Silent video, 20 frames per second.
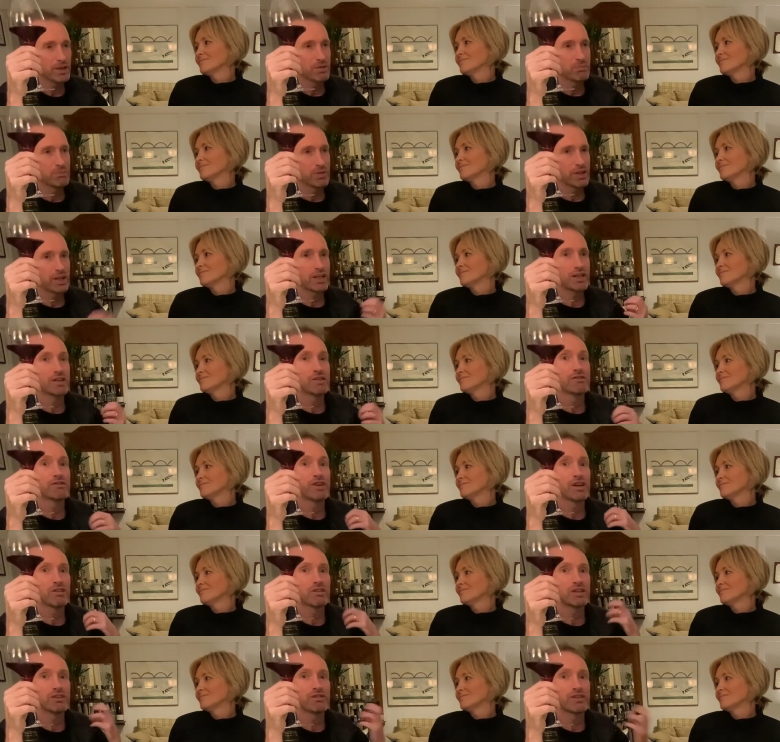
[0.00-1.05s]
Speaker 1: but in the very,
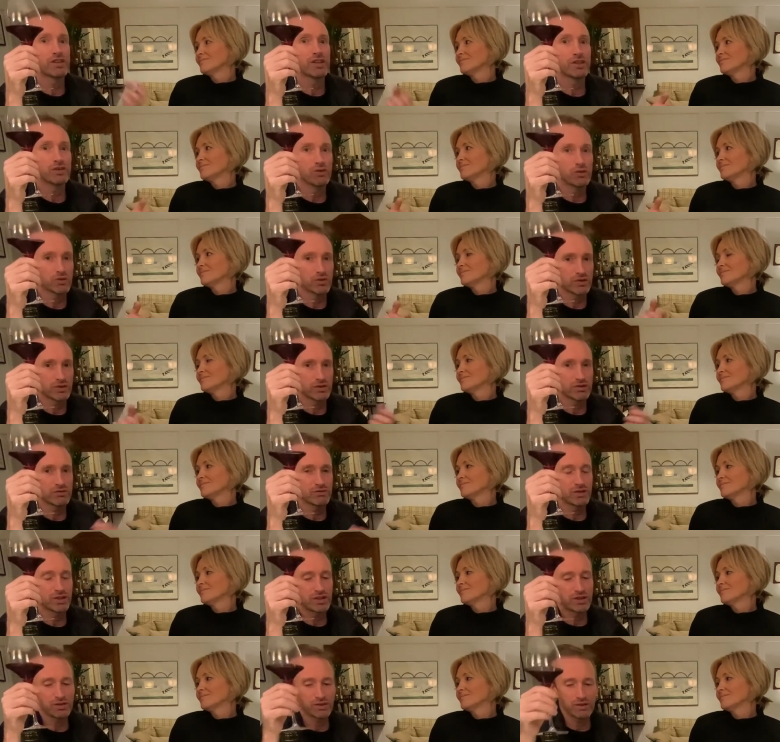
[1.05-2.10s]
very northern
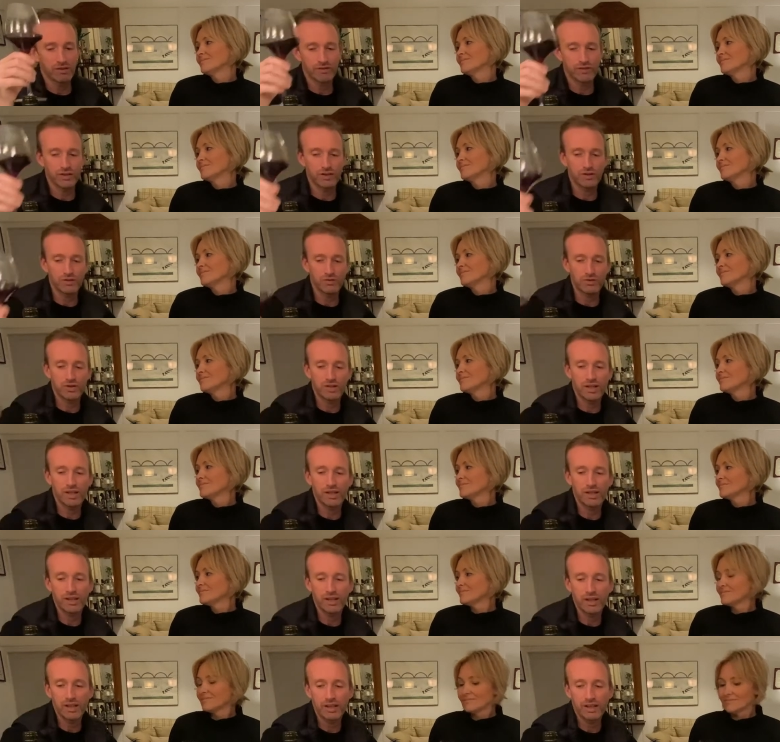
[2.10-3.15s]
region of the Côte
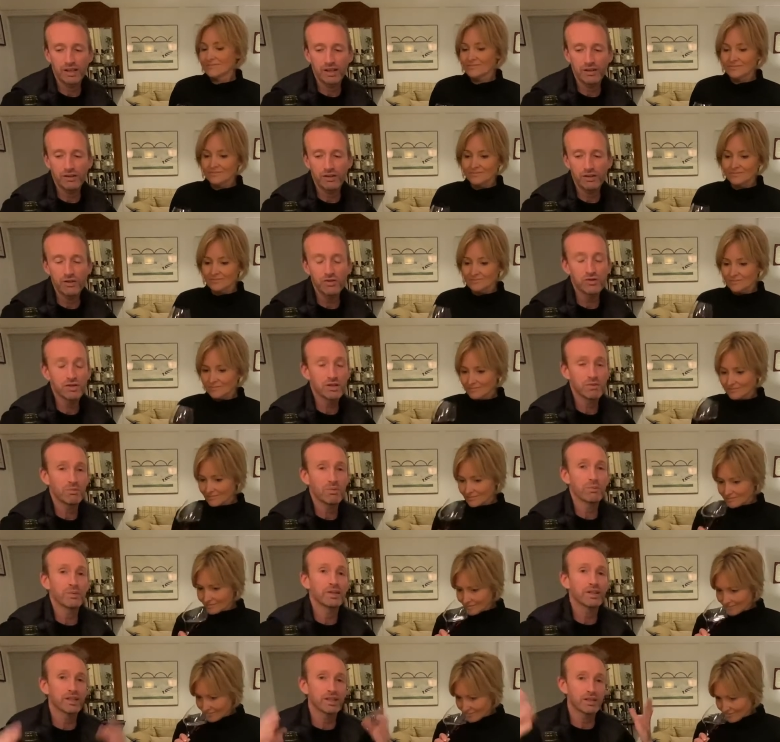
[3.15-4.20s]
Chalonnaise. And usually when we
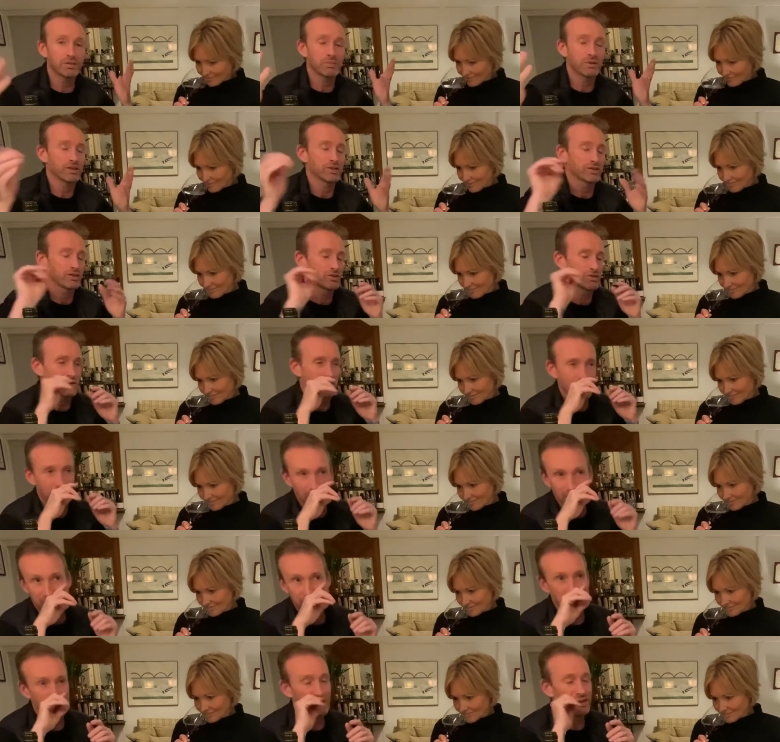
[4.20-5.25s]
think about the Côte Chalonnaise,
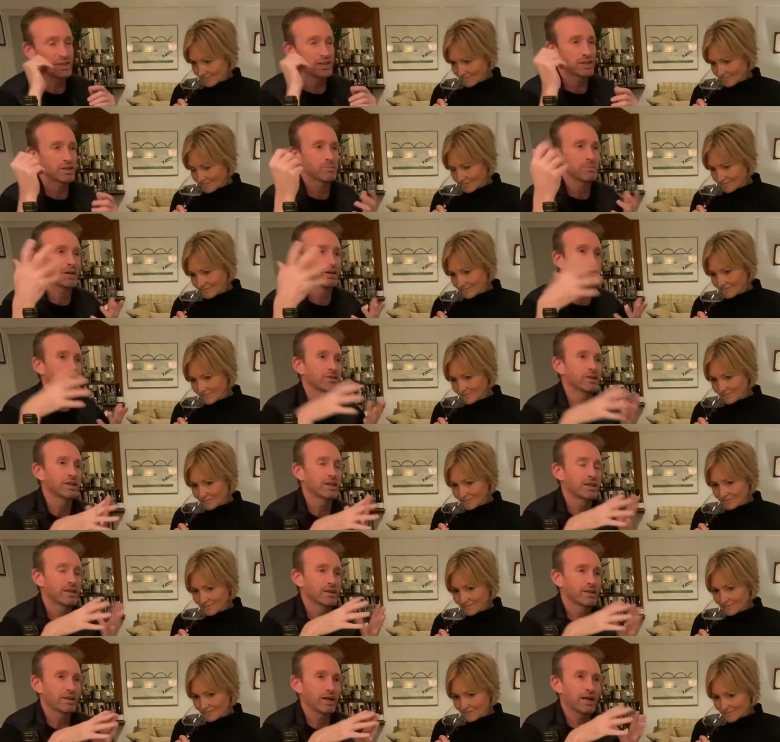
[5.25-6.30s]
we think about
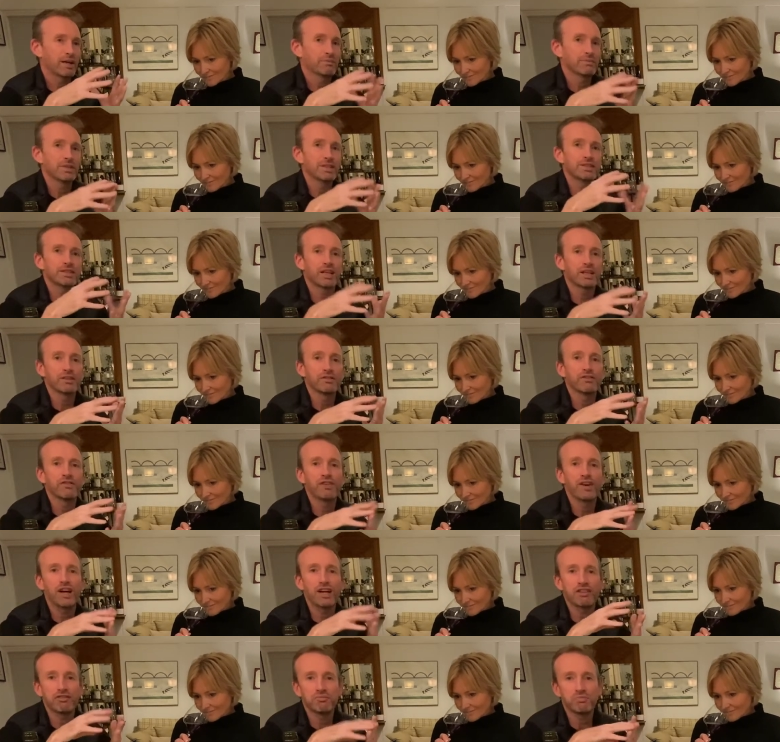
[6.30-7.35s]
these kind of
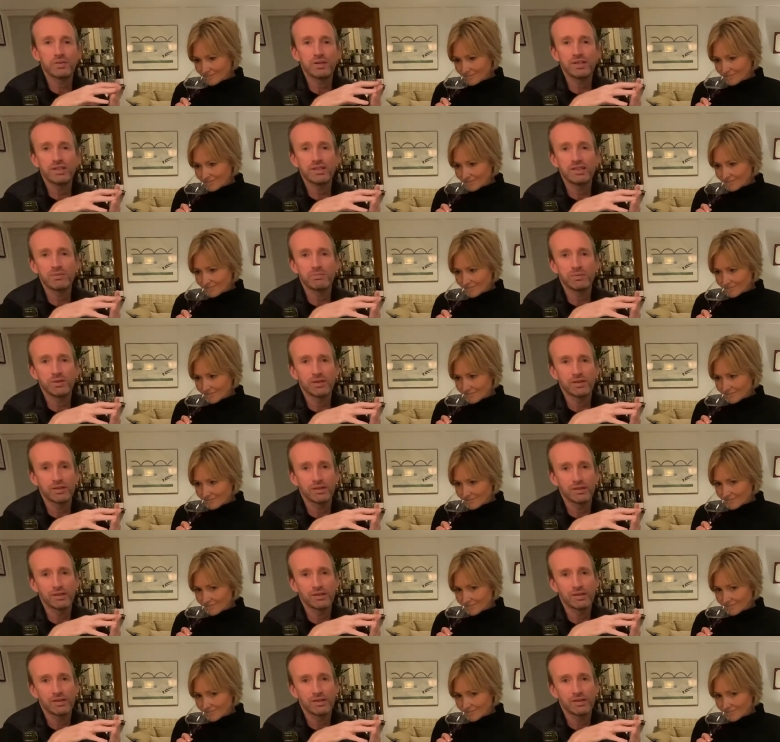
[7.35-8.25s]
five principal